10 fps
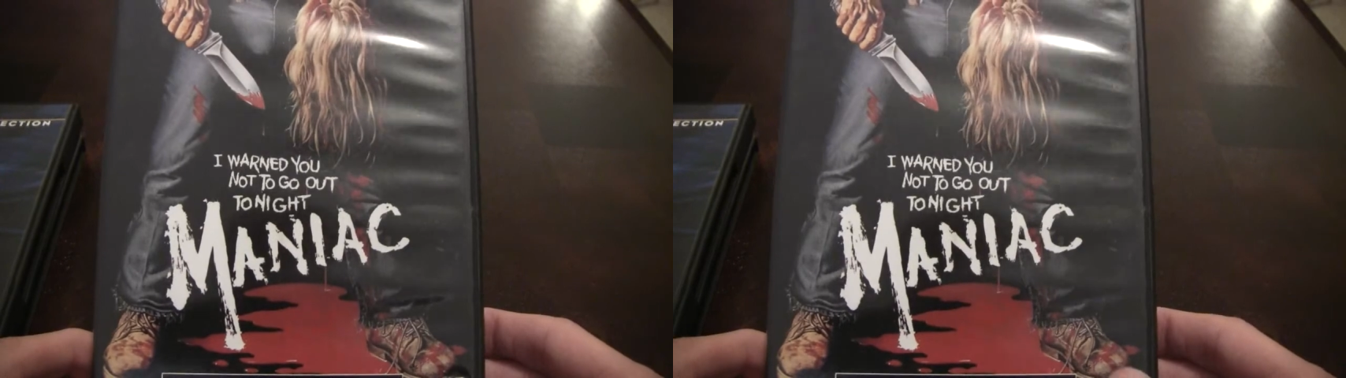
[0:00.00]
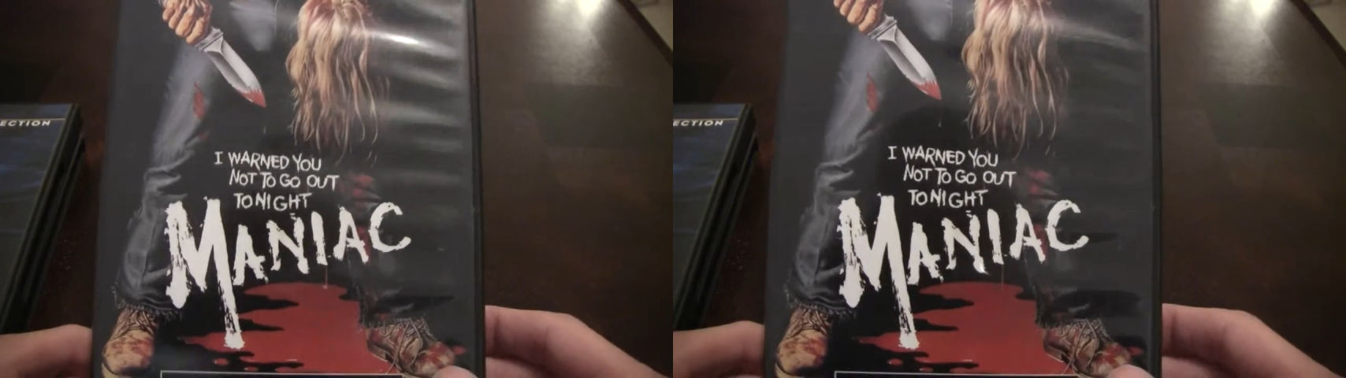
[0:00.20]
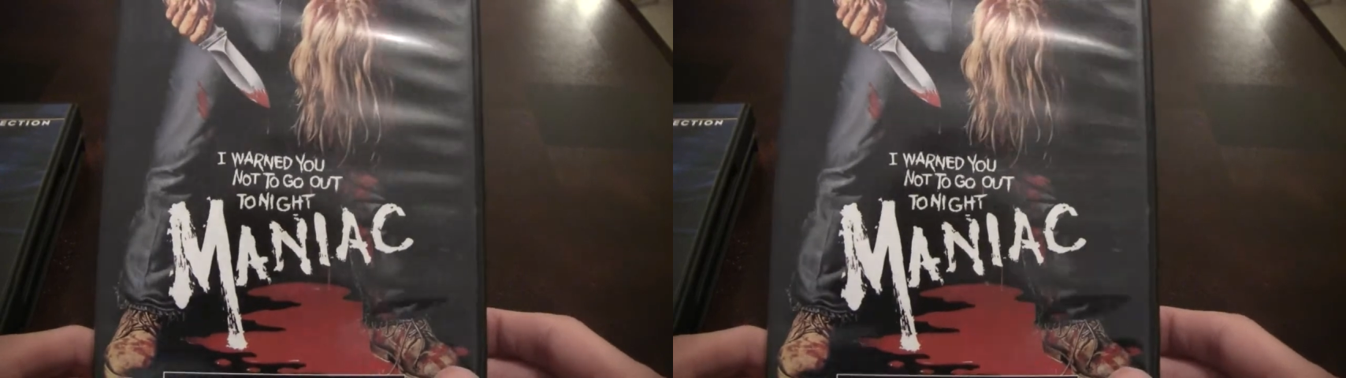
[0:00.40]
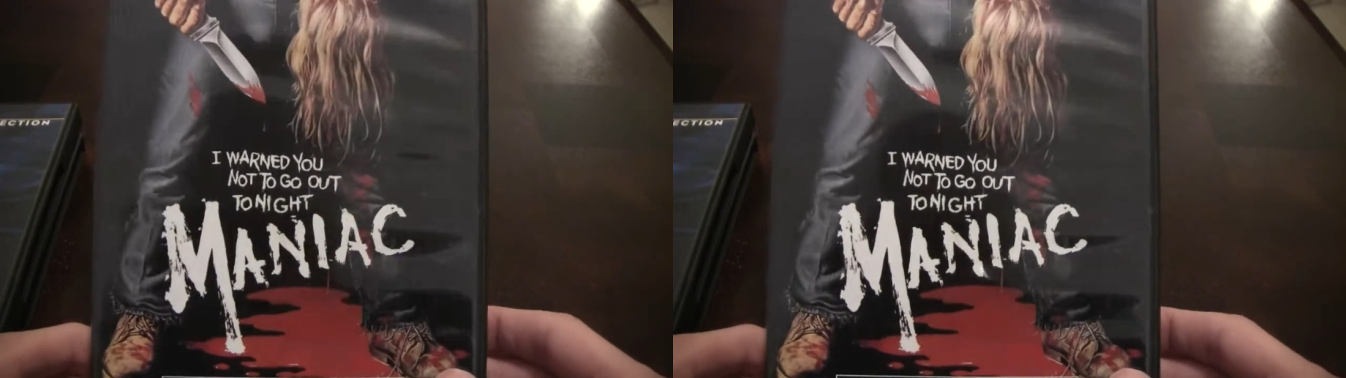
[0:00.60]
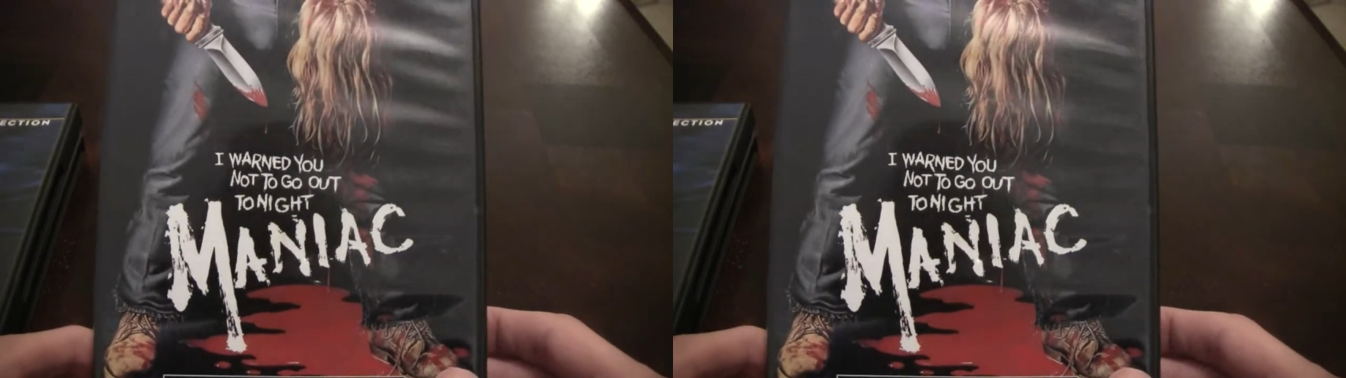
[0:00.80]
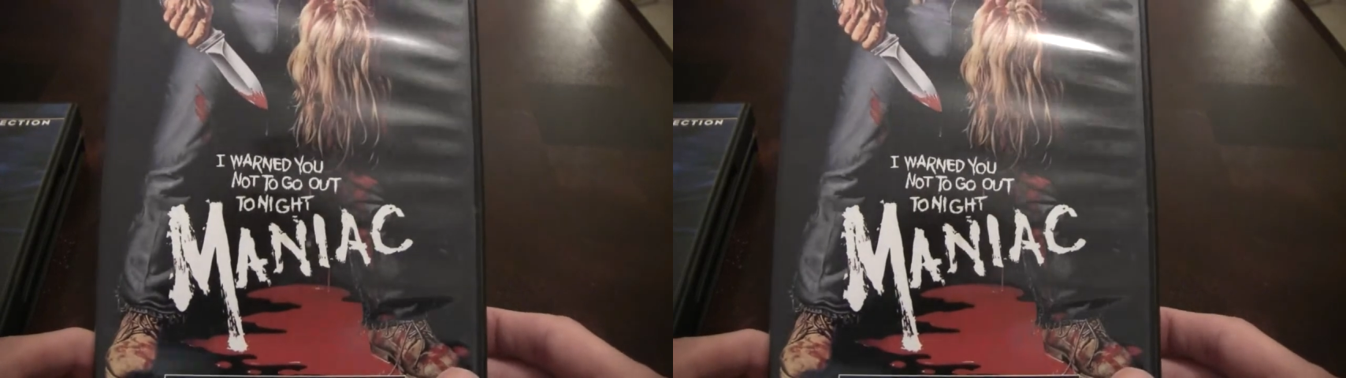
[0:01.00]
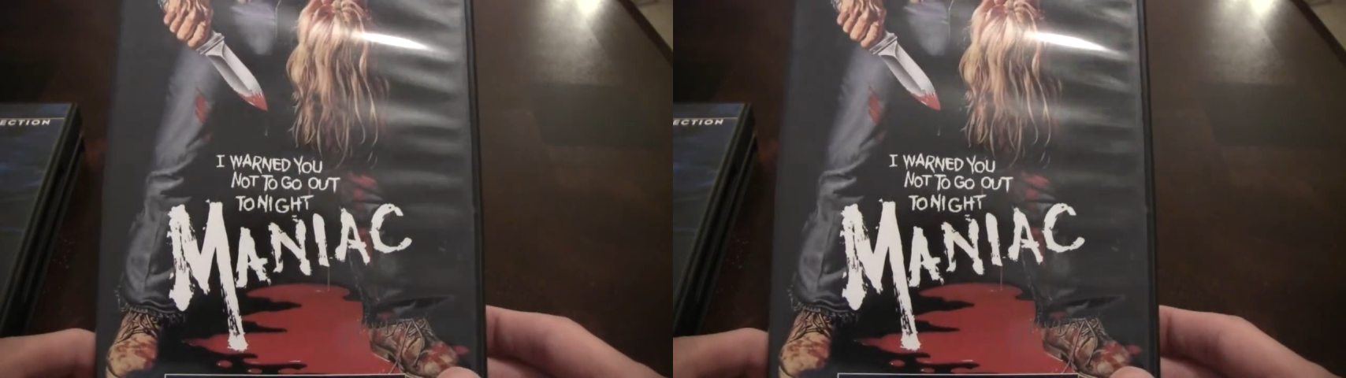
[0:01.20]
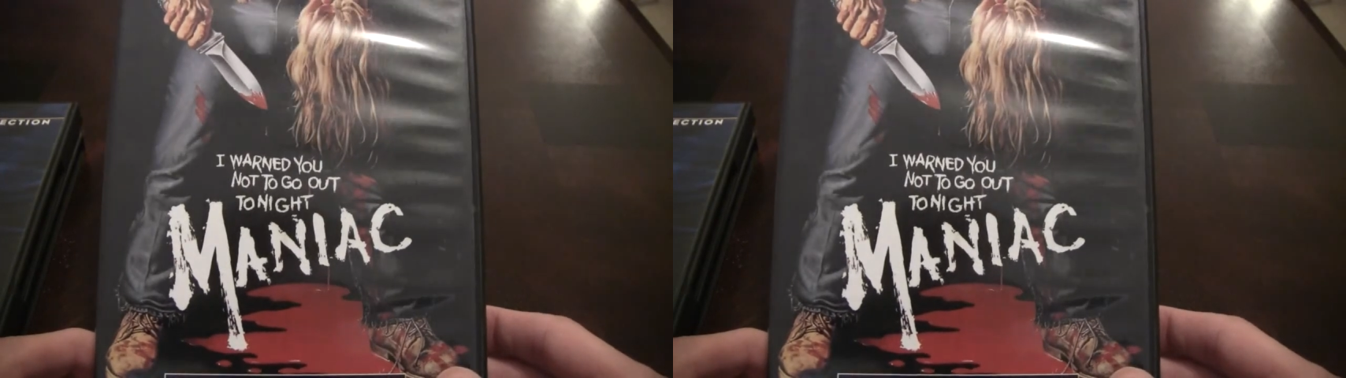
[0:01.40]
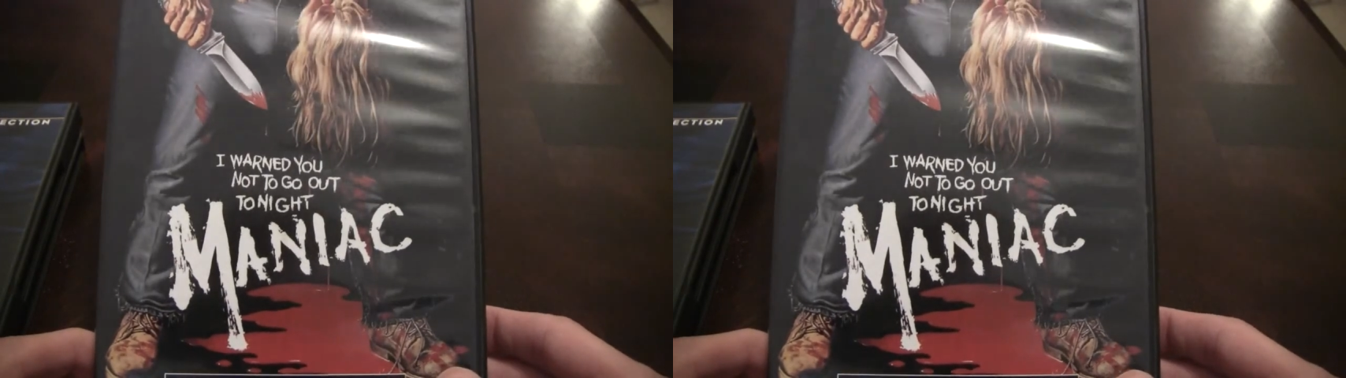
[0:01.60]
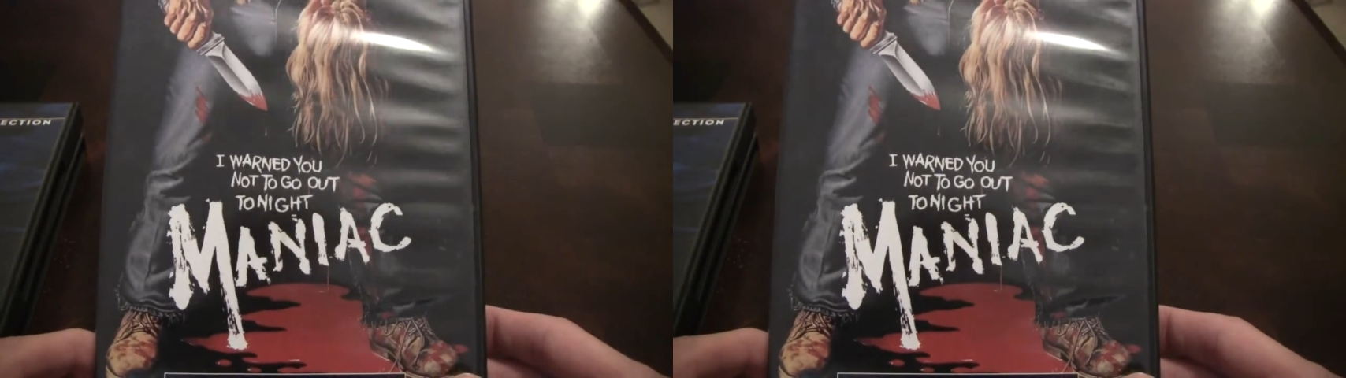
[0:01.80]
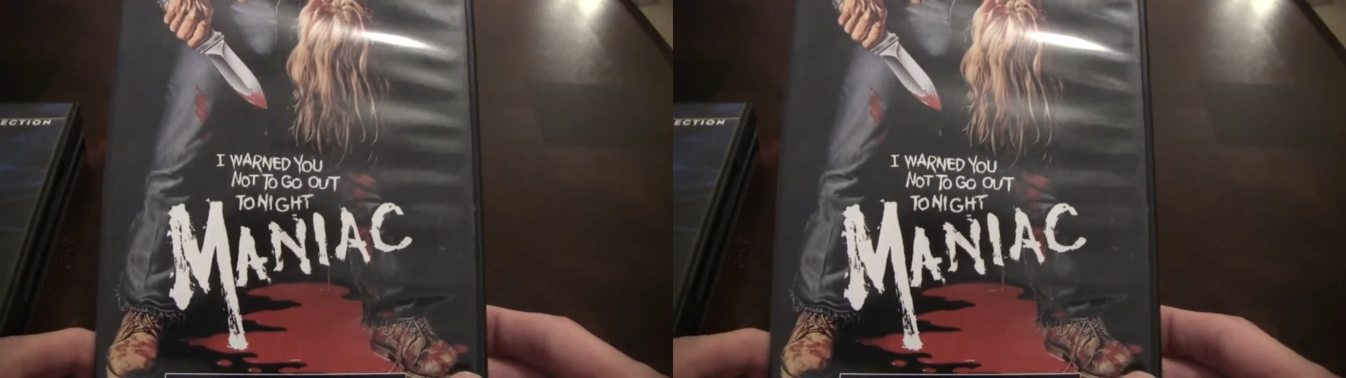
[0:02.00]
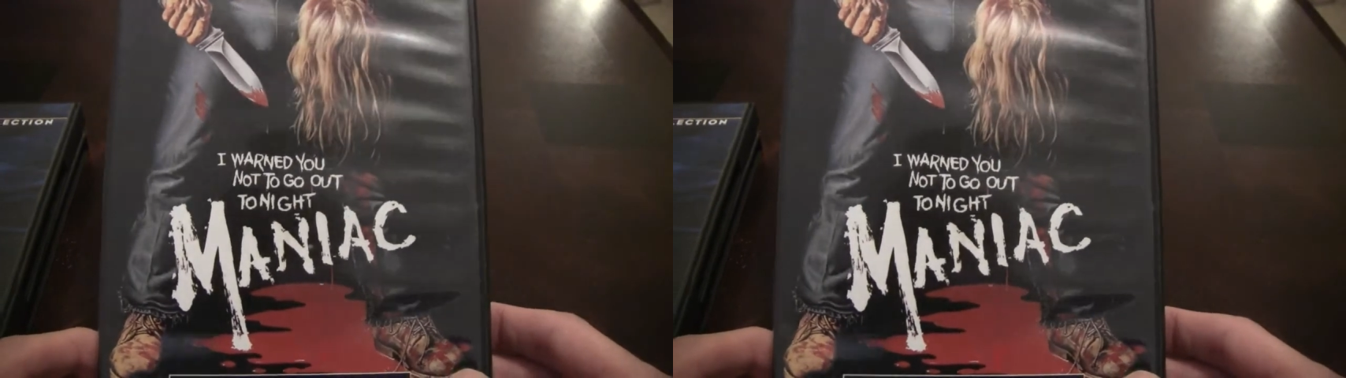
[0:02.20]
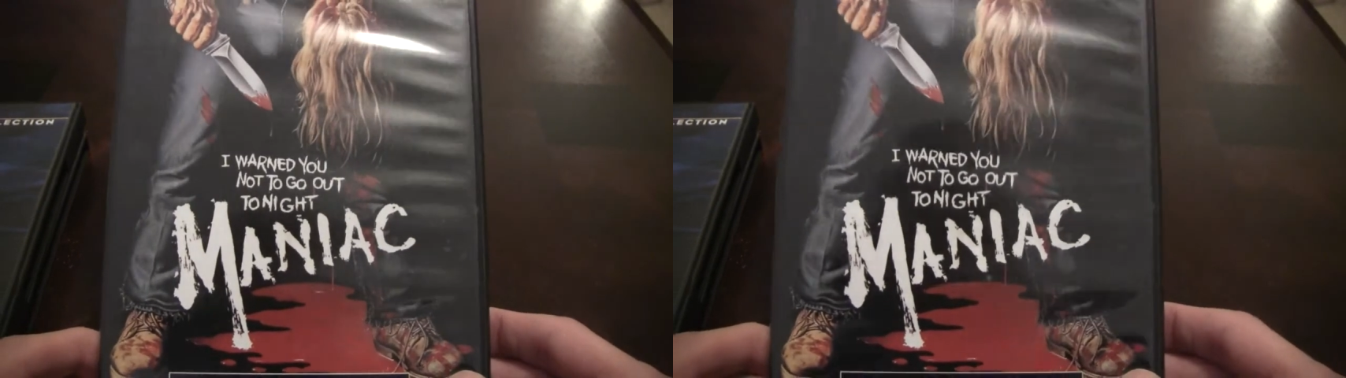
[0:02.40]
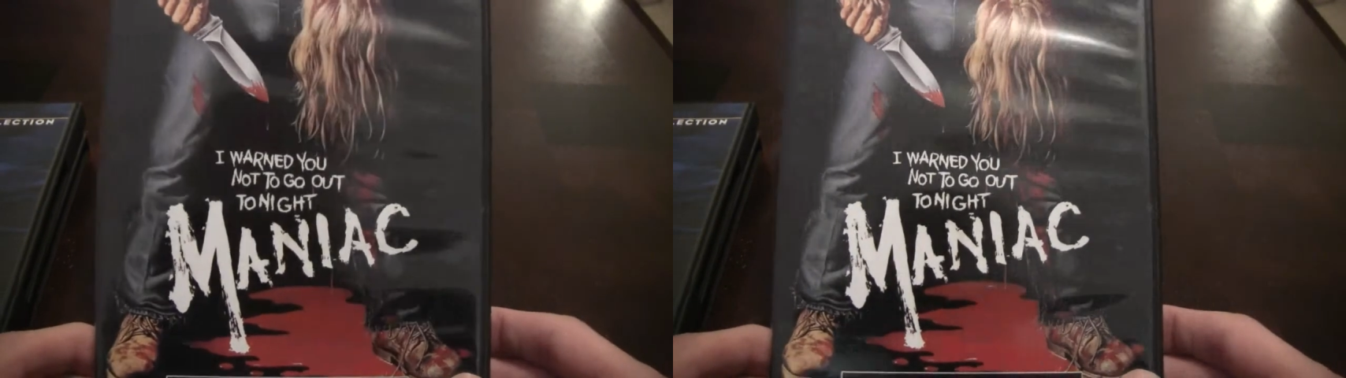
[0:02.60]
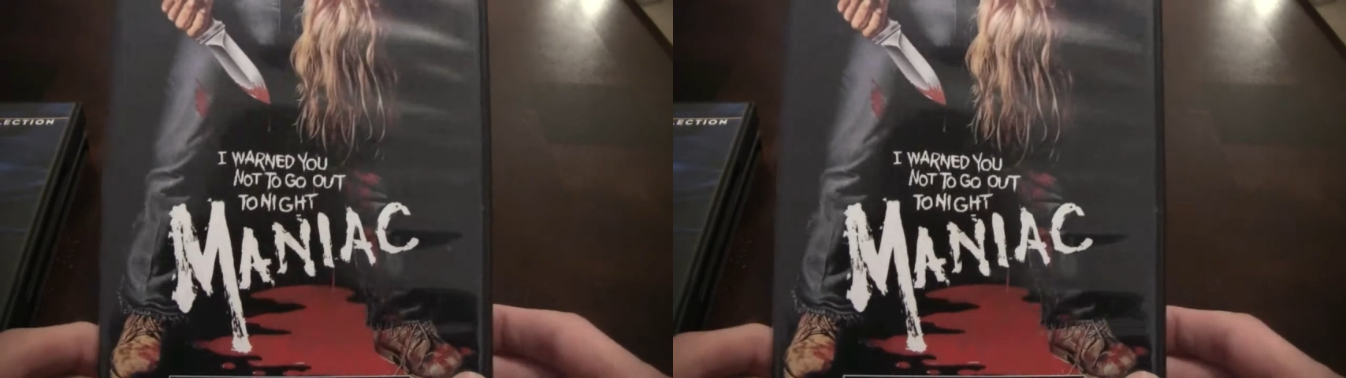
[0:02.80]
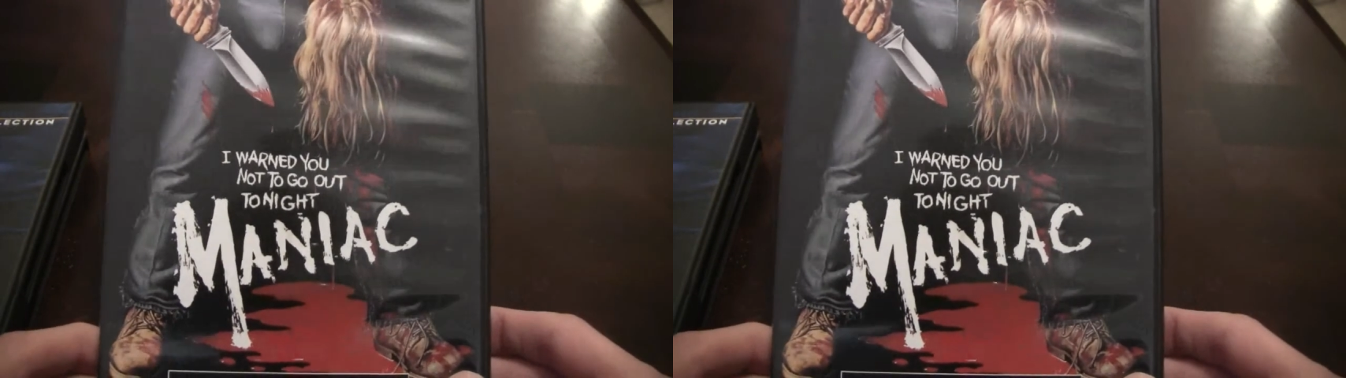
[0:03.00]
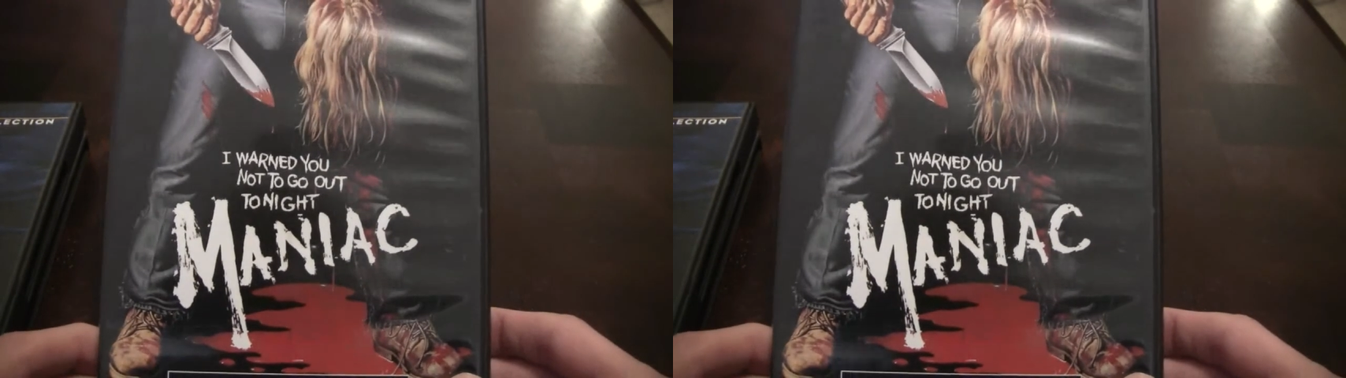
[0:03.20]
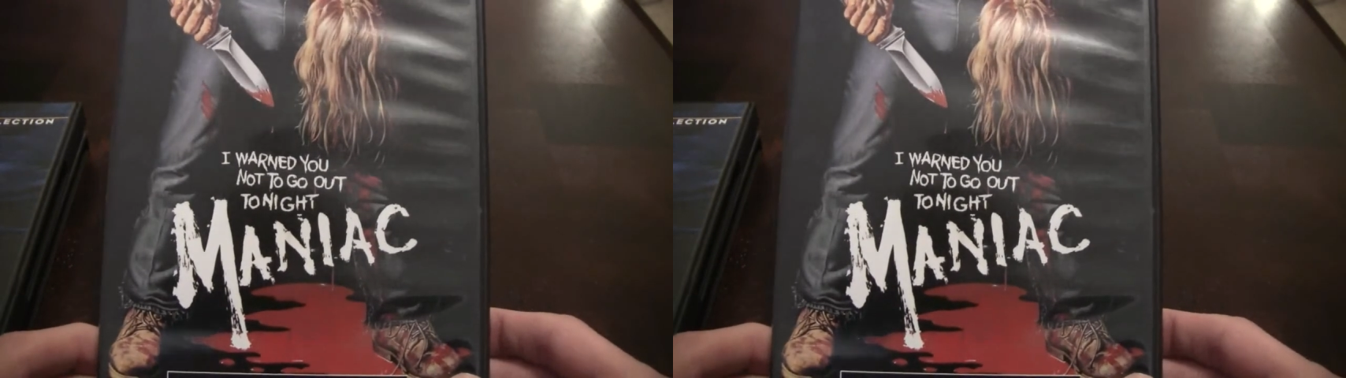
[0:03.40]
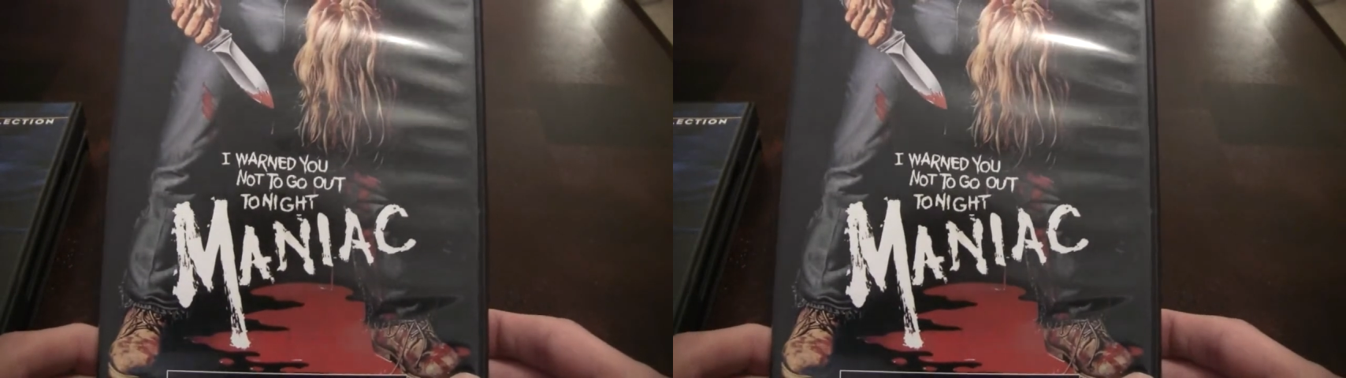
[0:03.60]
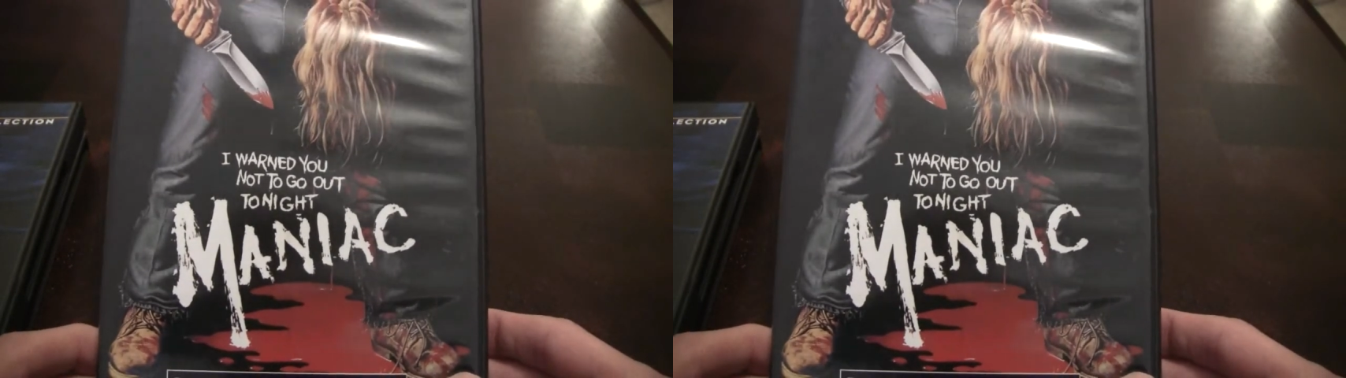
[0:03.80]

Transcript: No face is visible, so there are no lips to read.